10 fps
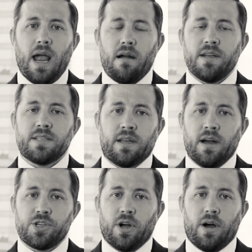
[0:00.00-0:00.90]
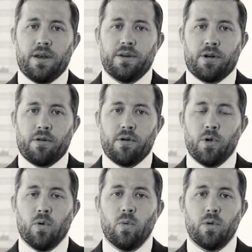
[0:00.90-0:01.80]
areas to touch on during a
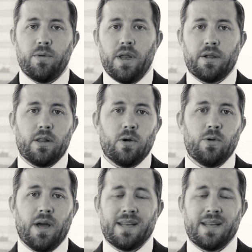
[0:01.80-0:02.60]
renewal would include